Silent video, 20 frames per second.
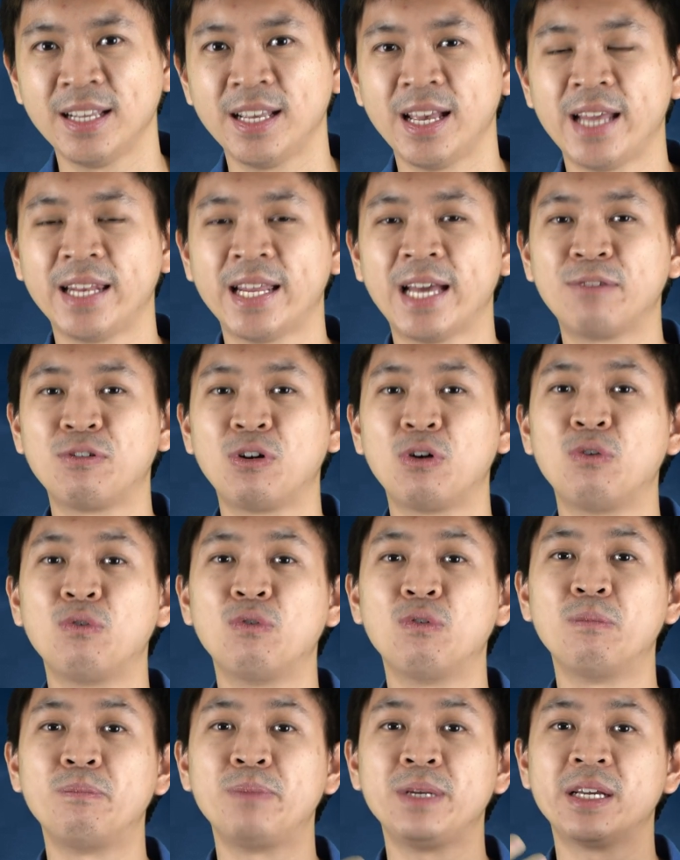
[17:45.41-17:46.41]
And that will
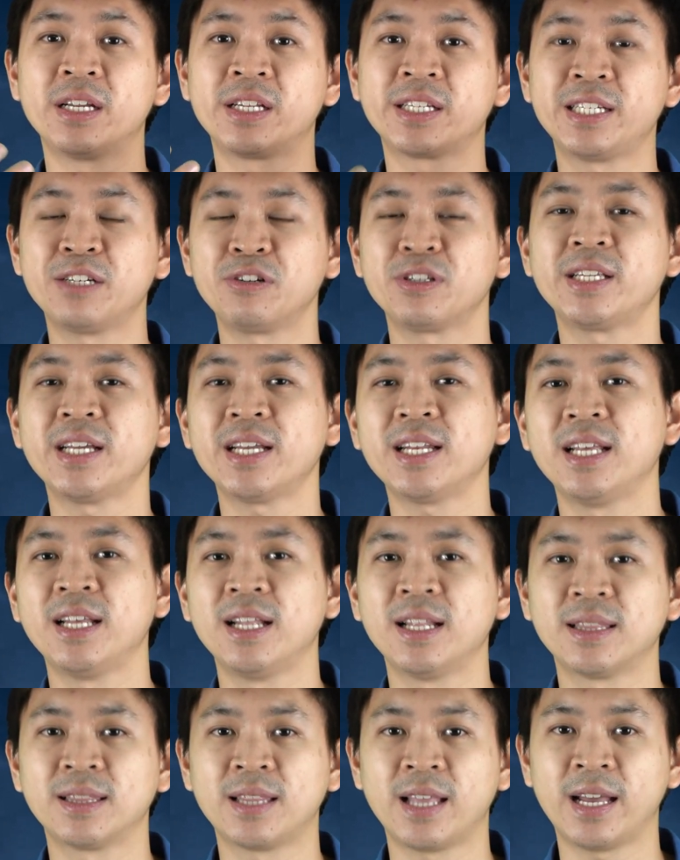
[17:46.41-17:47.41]
be a skill set
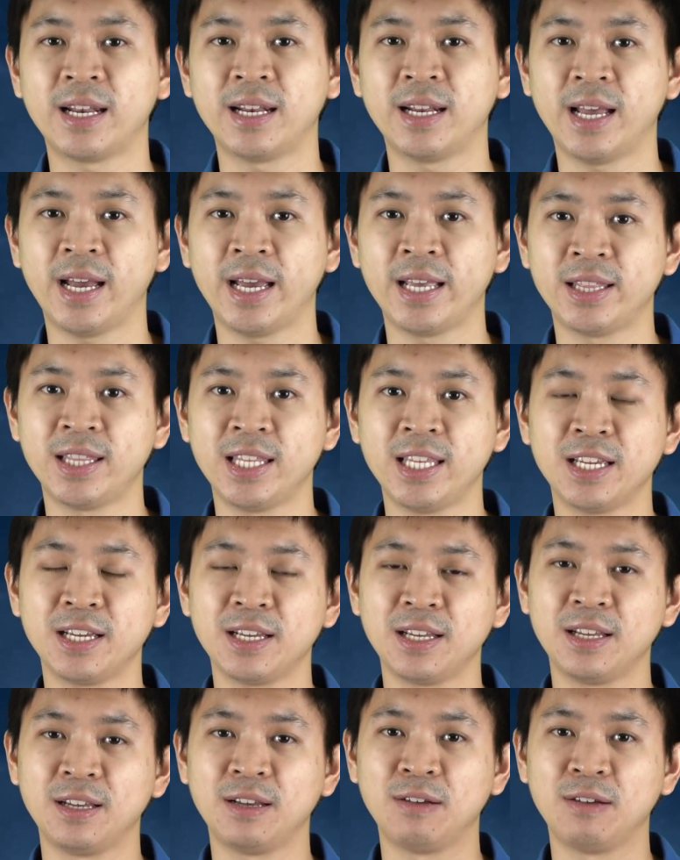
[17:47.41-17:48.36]
that I think